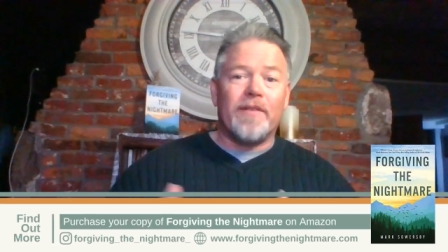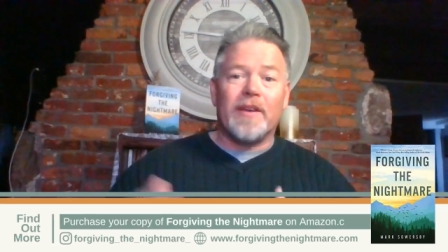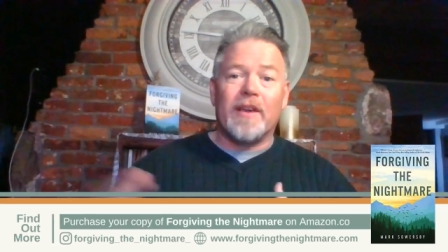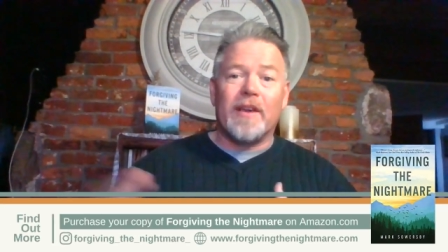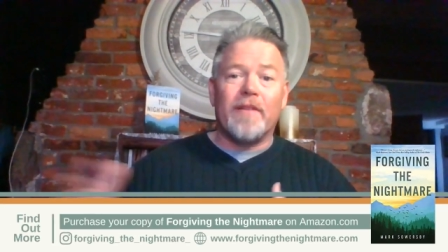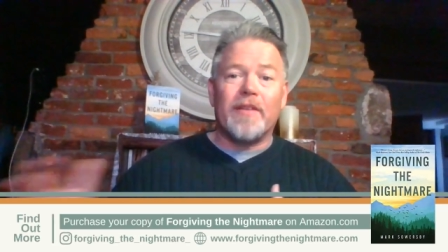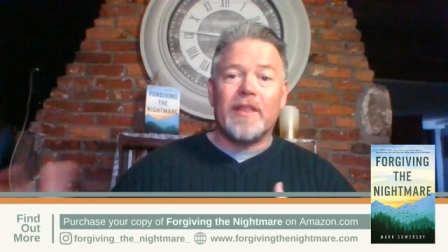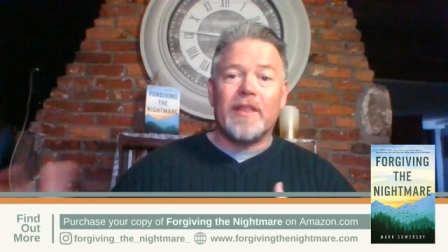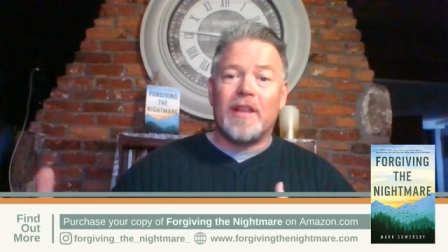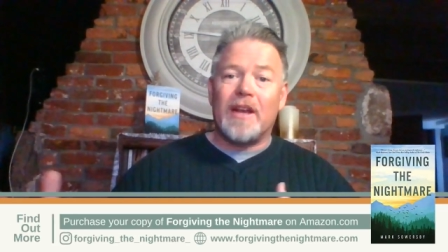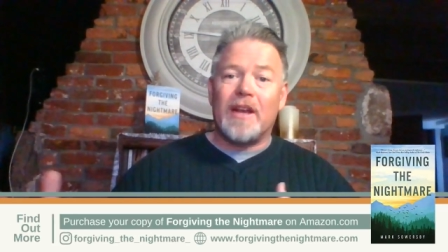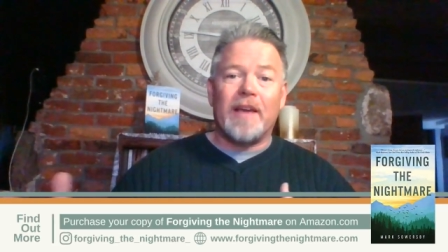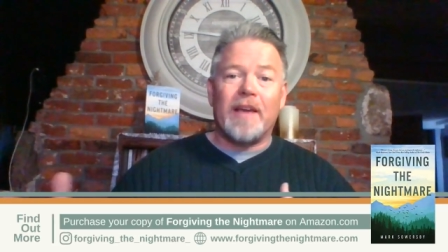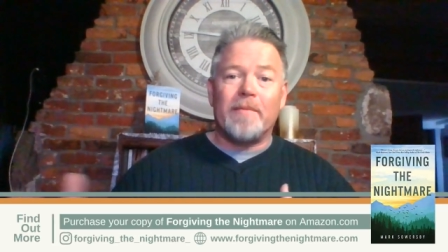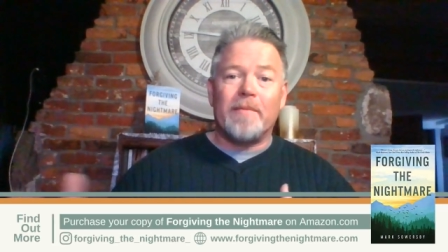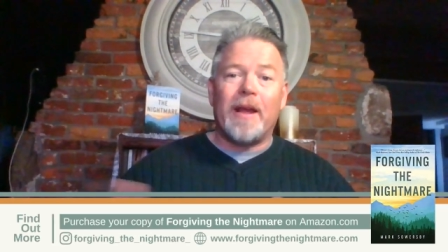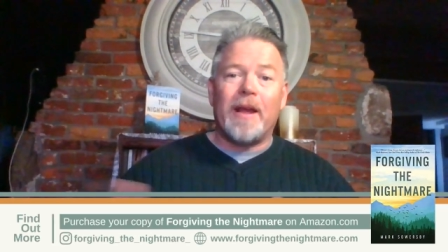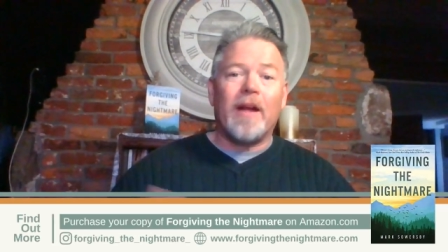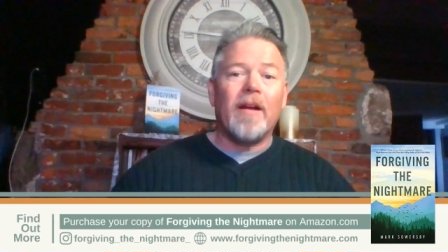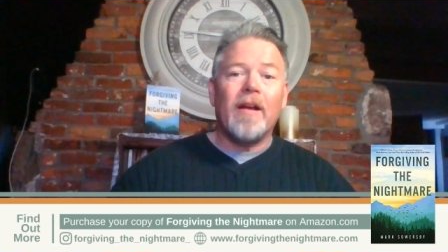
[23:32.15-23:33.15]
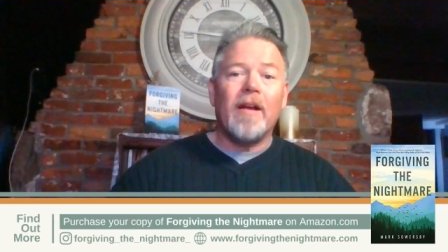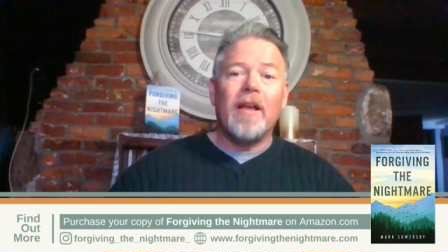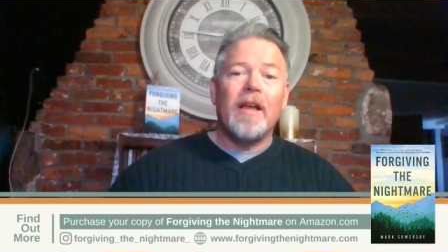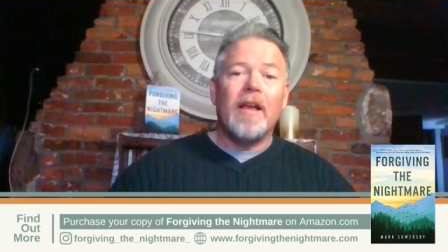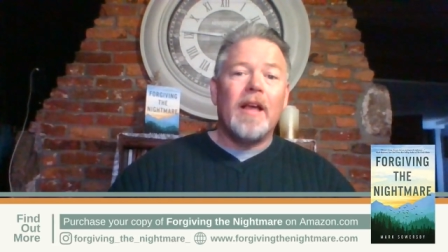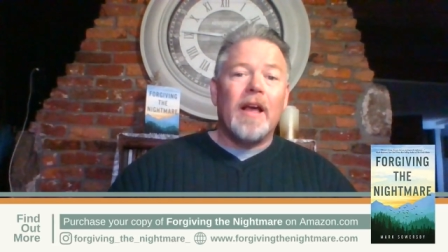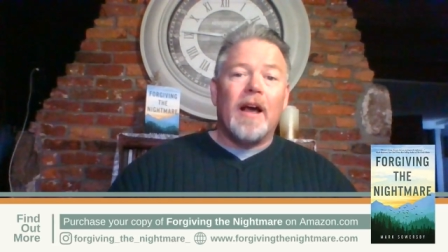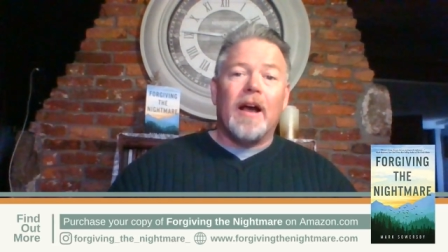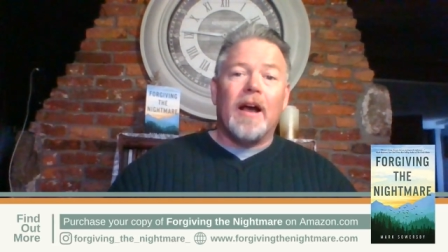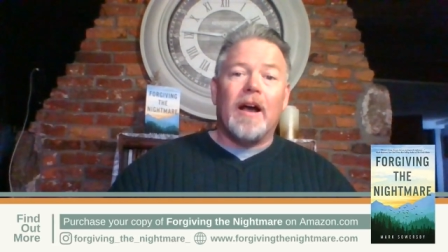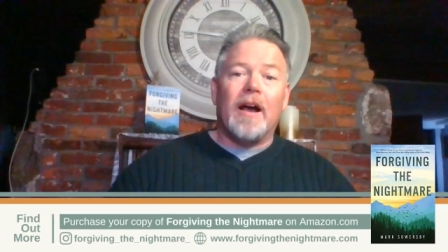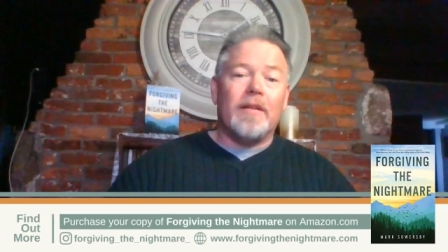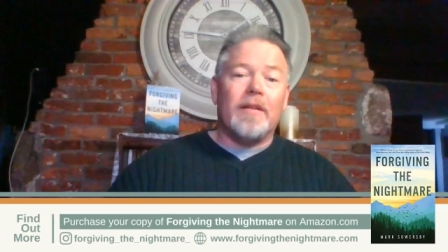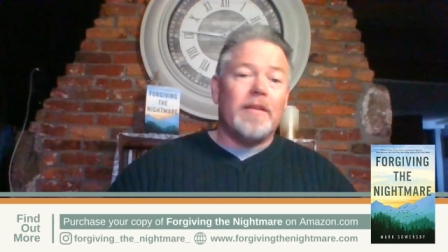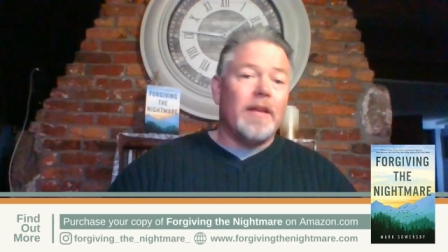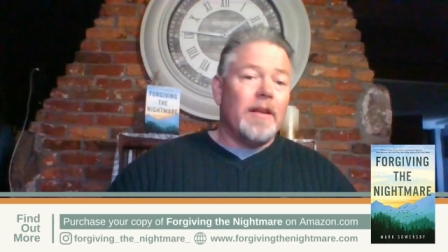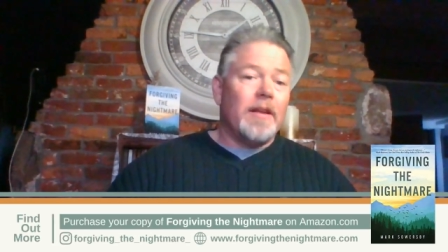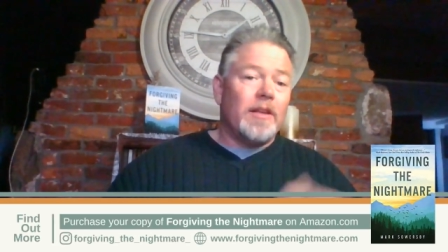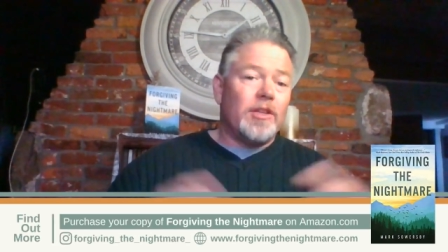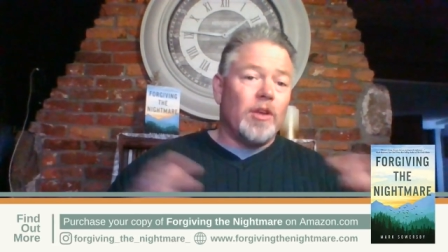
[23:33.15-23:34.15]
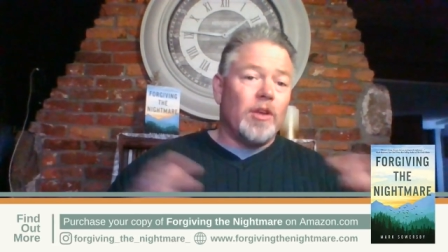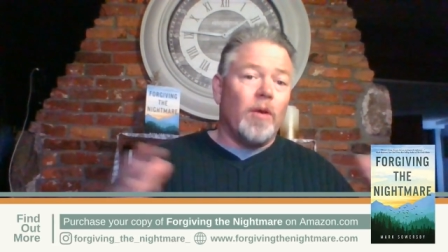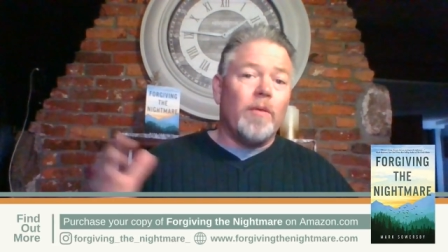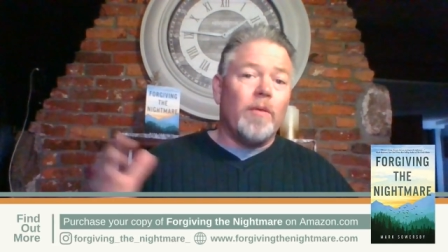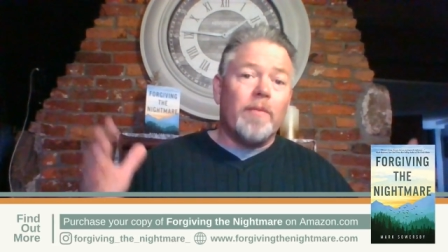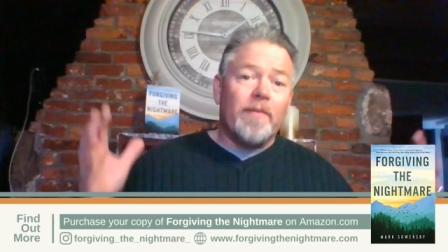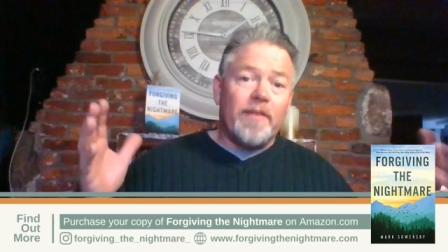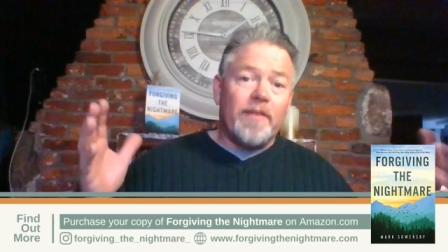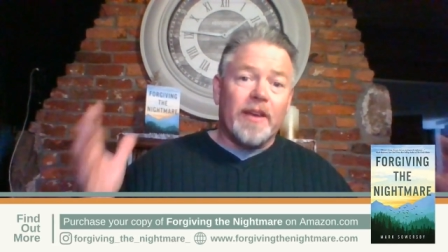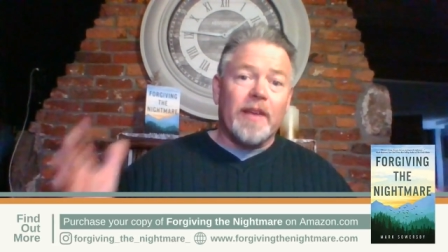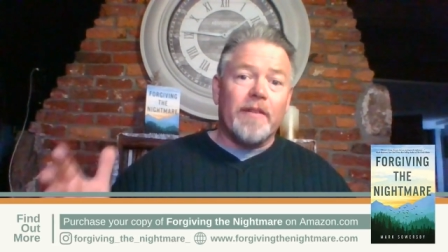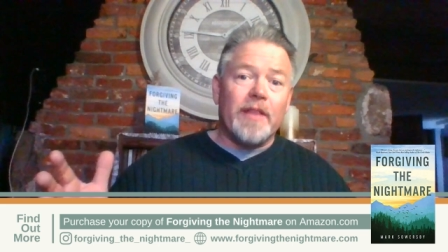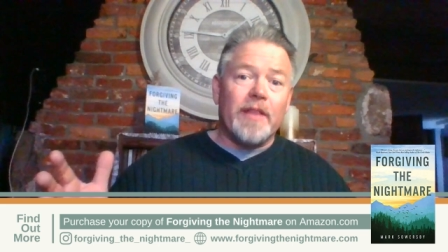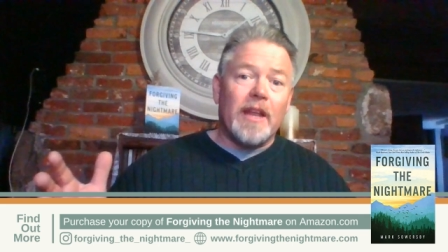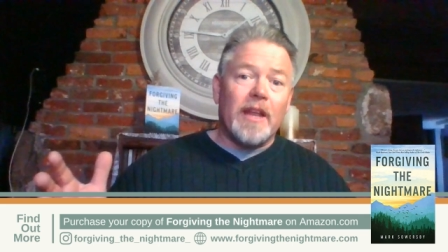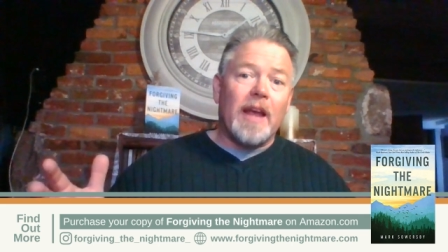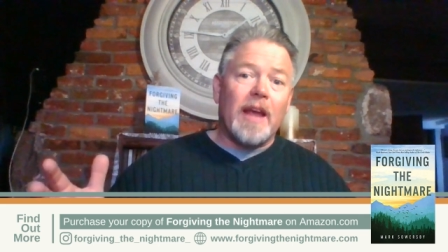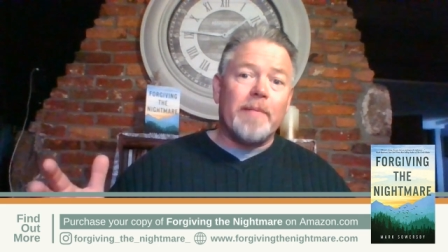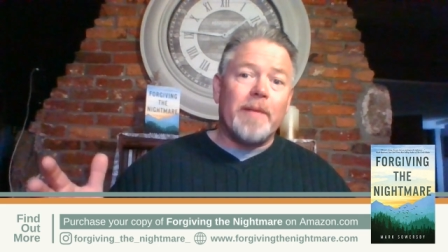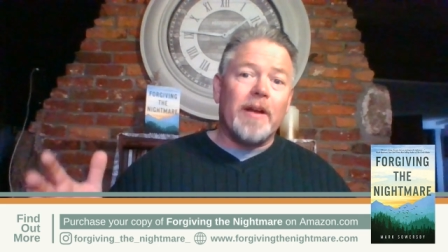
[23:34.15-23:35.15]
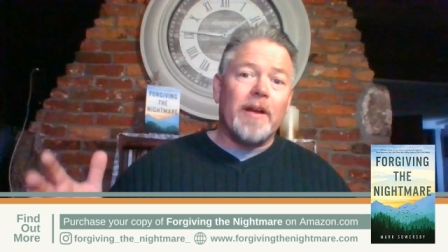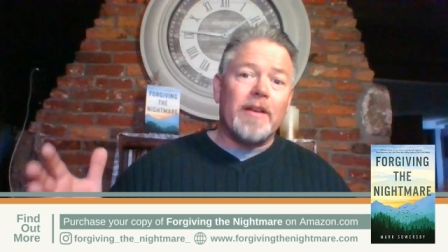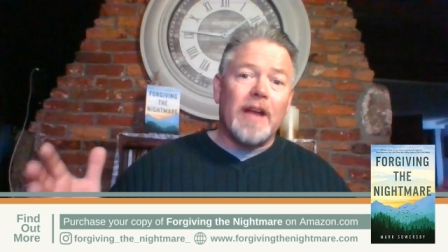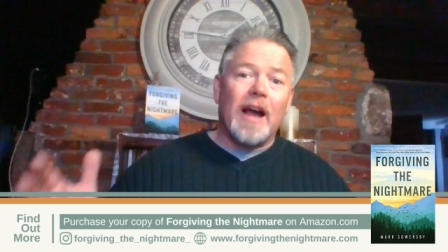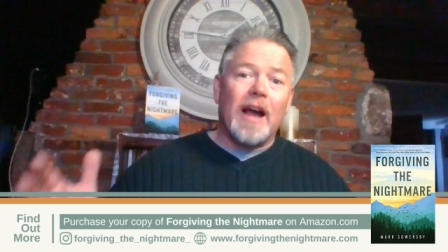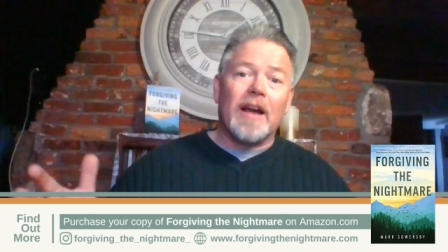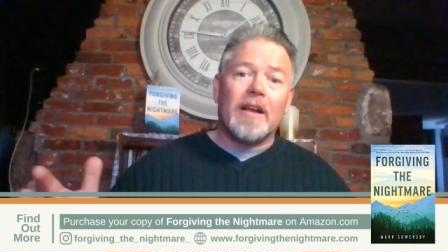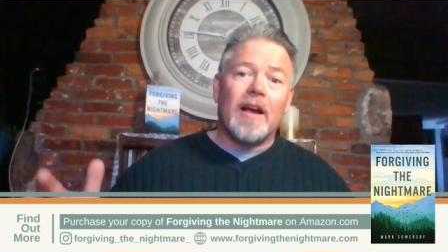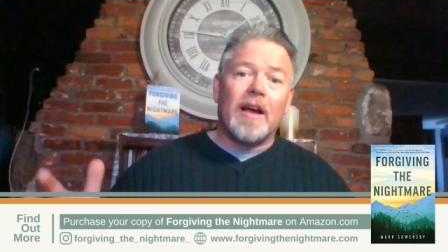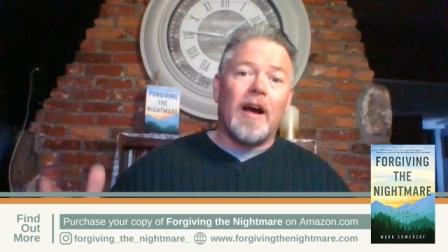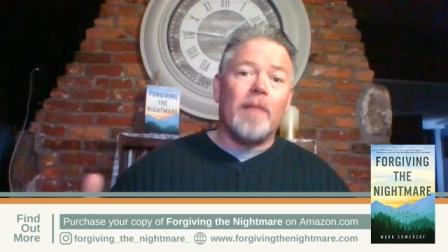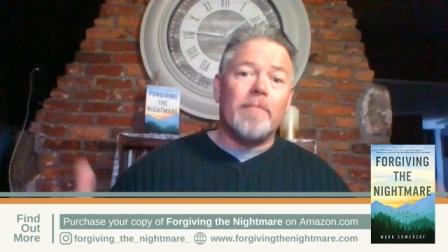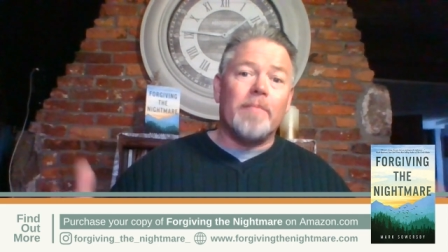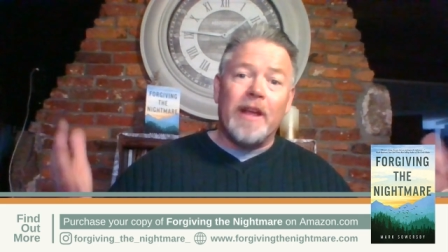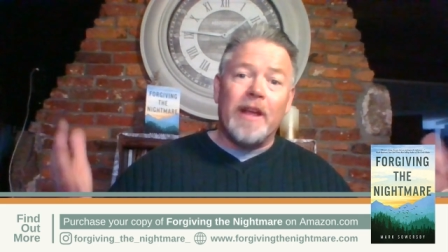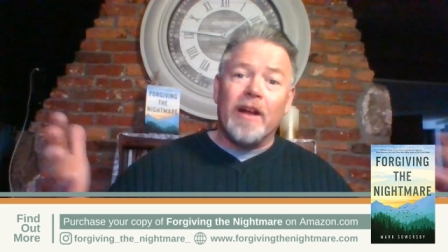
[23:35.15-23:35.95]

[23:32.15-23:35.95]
forgiving the nightmare. Uh, so forgivingthenightmare.com.